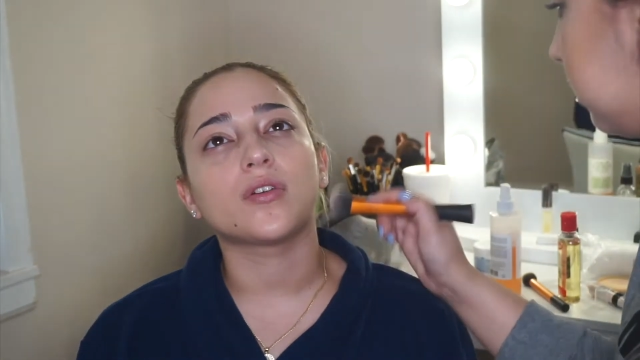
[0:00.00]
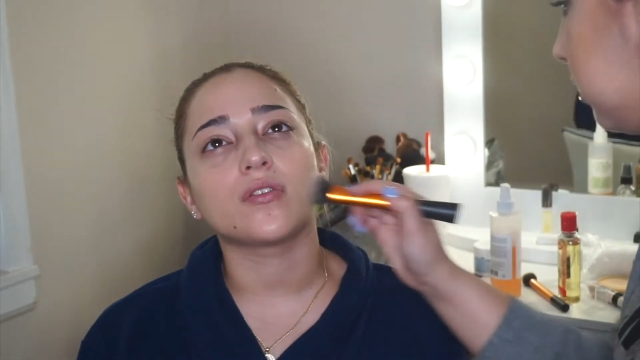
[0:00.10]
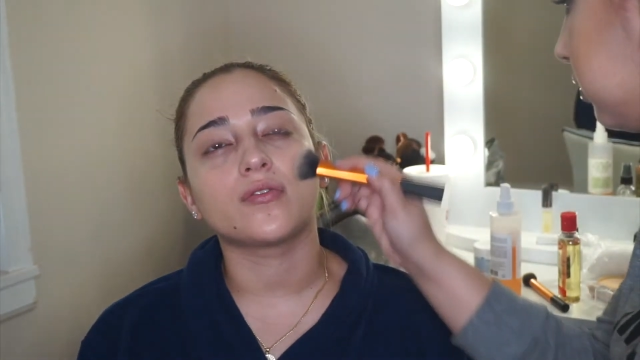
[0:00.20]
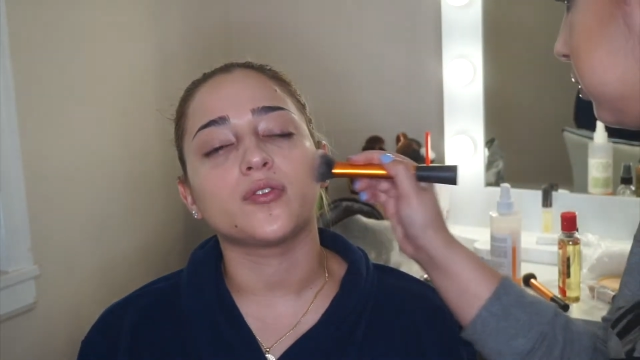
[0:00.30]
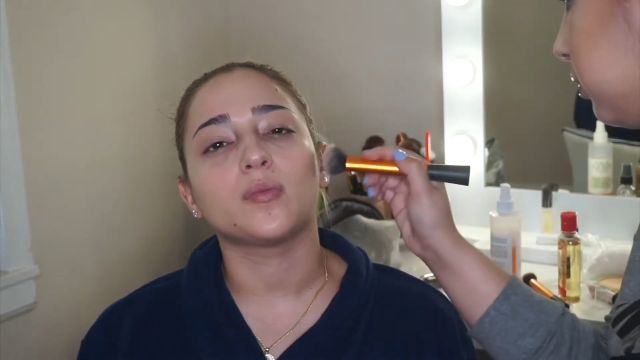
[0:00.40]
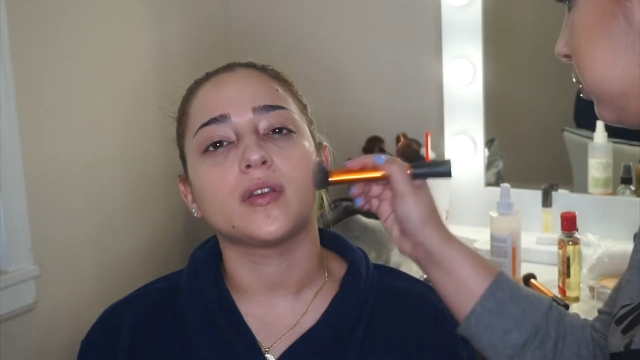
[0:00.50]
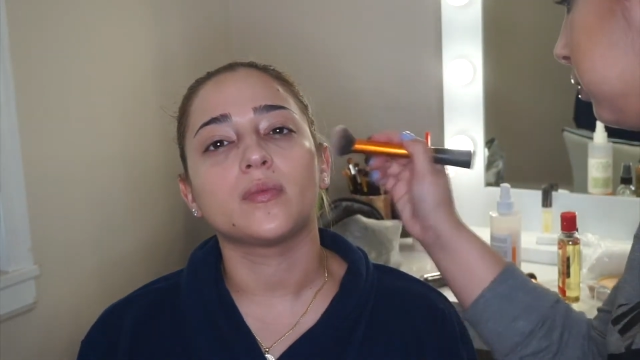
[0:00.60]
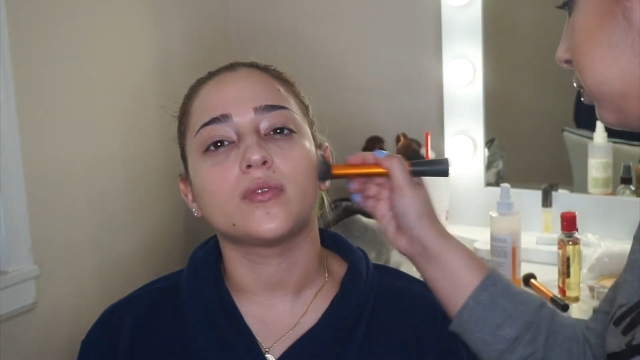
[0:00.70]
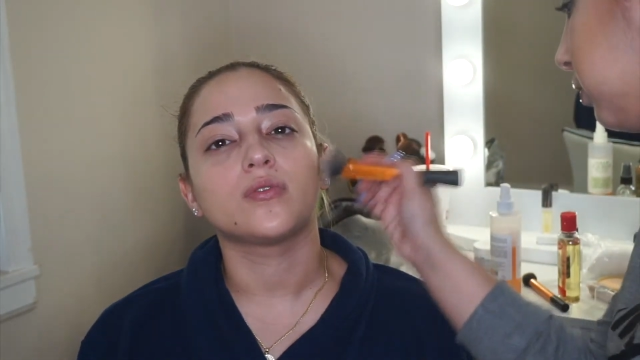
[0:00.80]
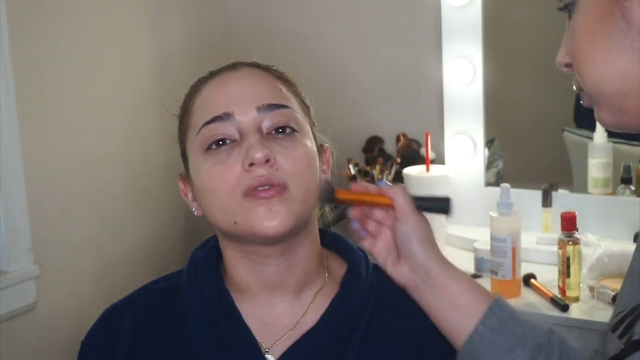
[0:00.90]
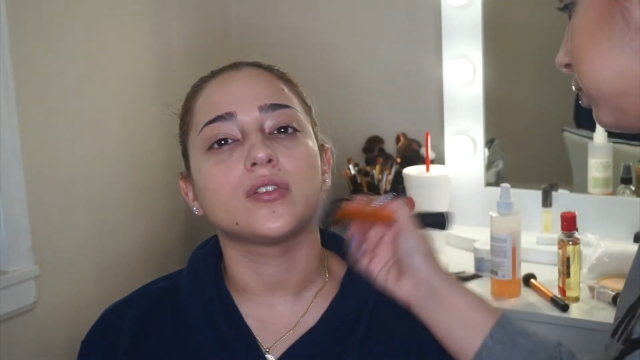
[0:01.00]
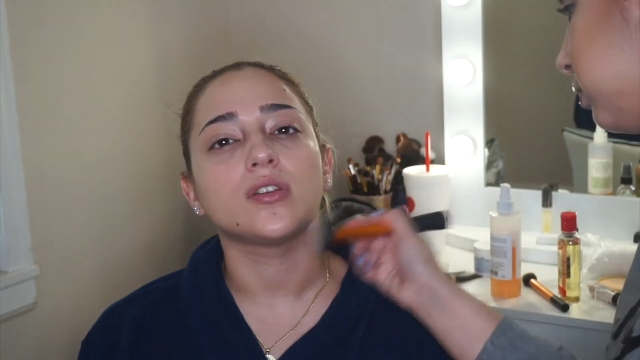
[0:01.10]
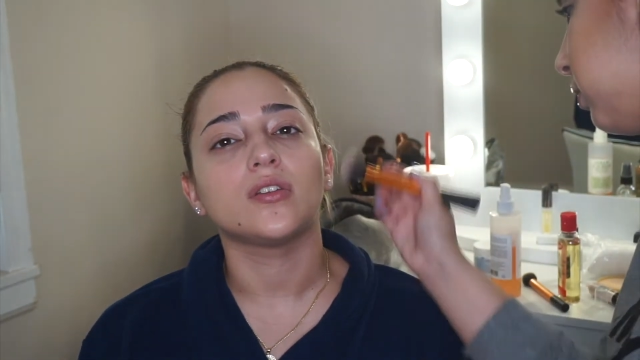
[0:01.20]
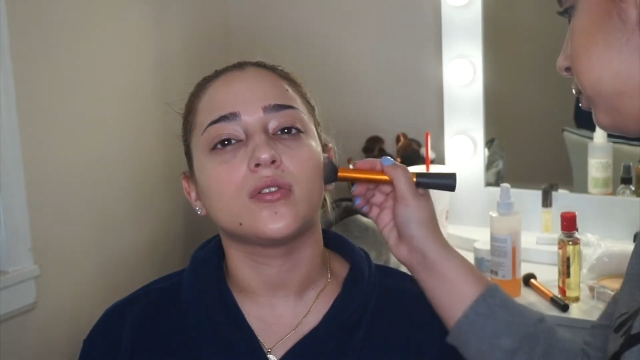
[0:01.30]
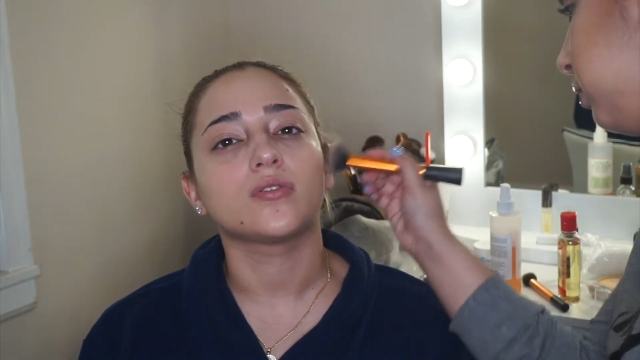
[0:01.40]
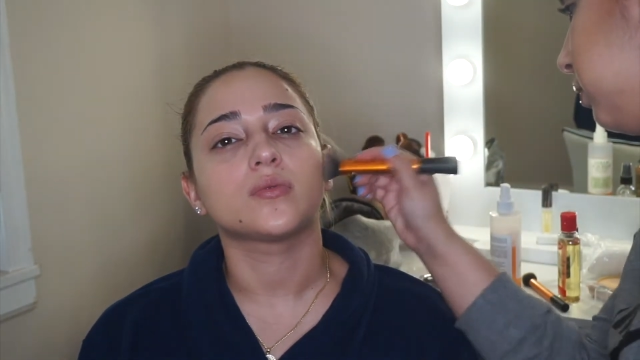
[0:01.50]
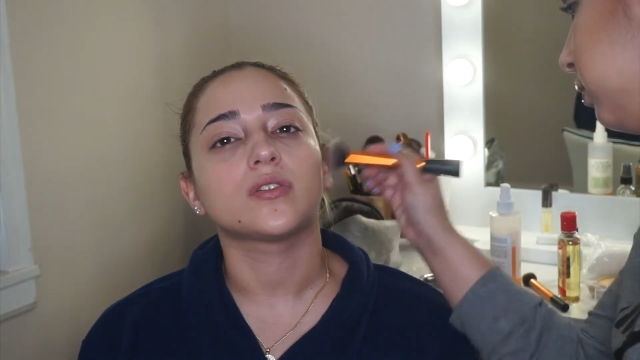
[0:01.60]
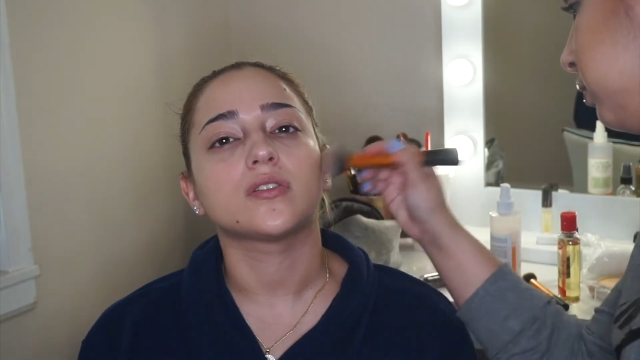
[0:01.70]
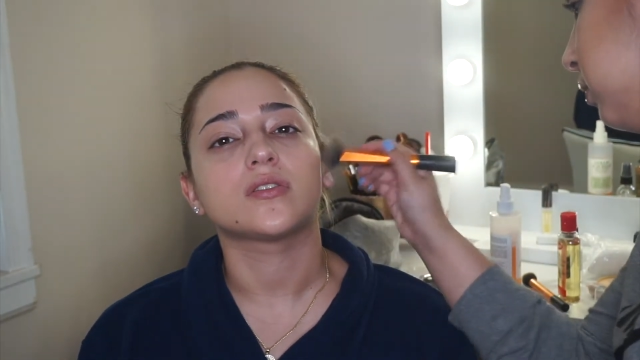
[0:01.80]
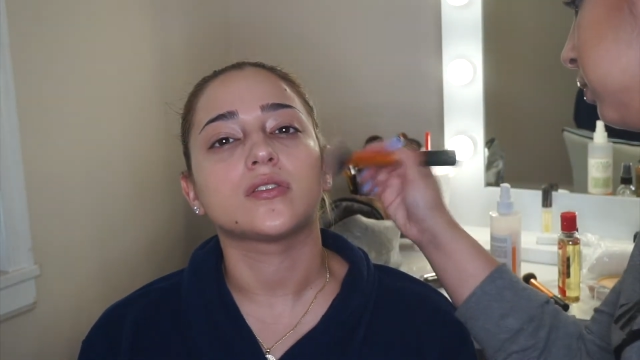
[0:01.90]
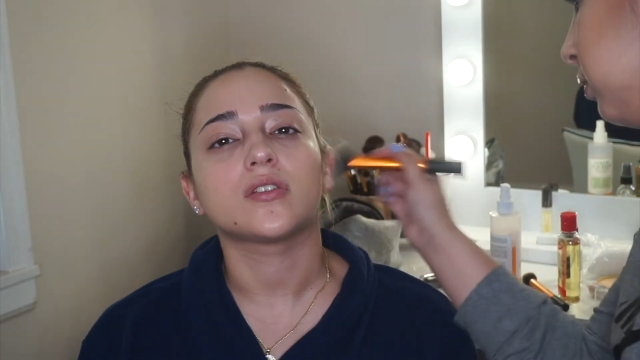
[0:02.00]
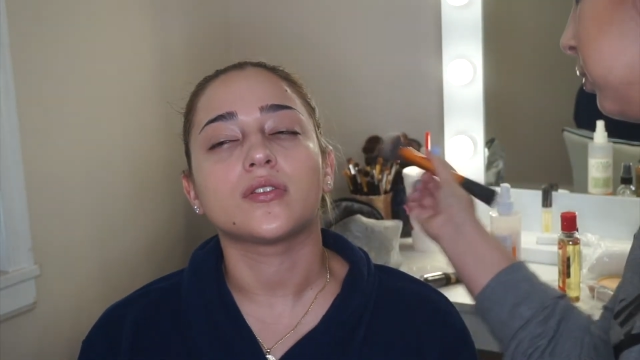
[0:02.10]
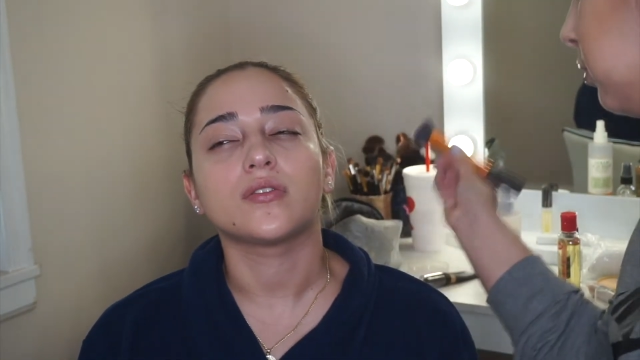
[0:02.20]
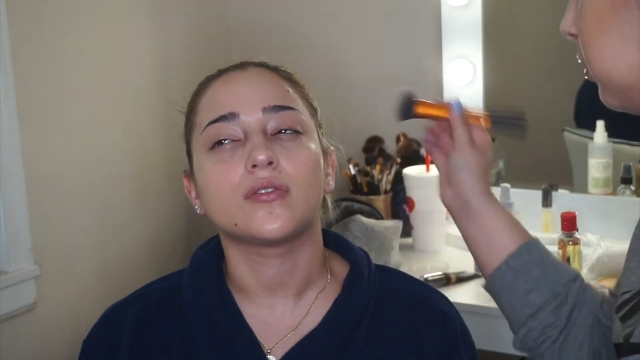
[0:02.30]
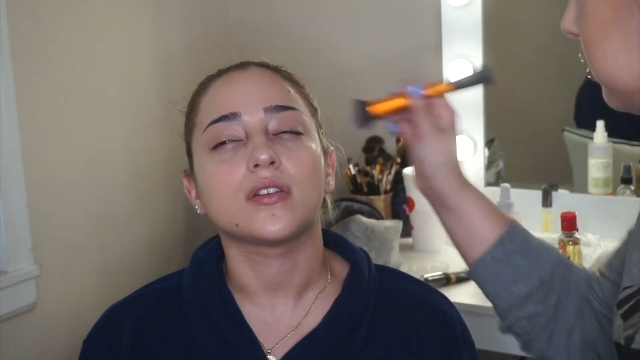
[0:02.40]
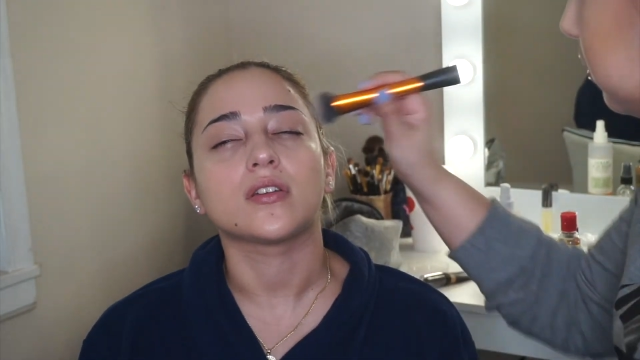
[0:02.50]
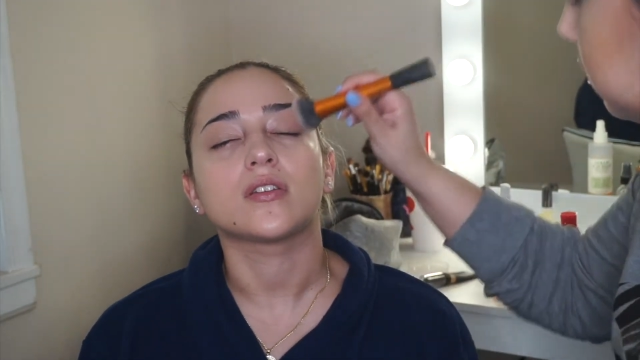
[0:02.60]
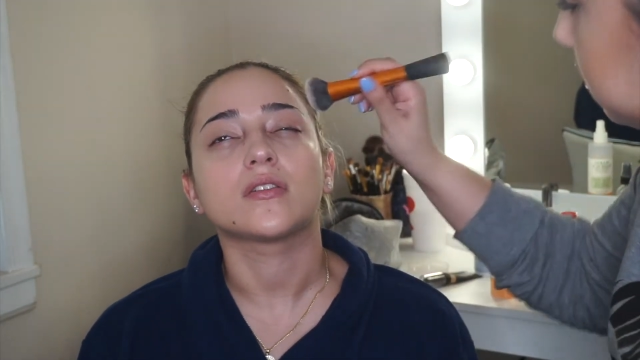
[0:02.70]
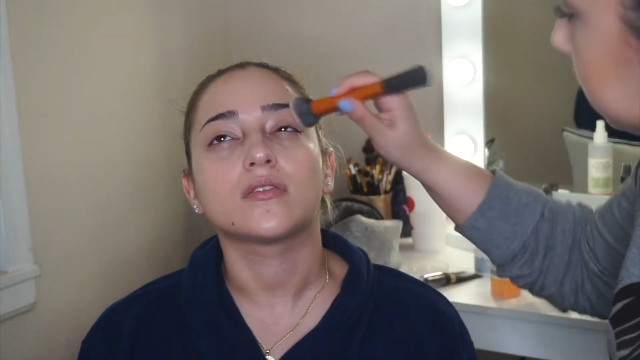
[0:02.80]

of the few people who really knows what they're doing.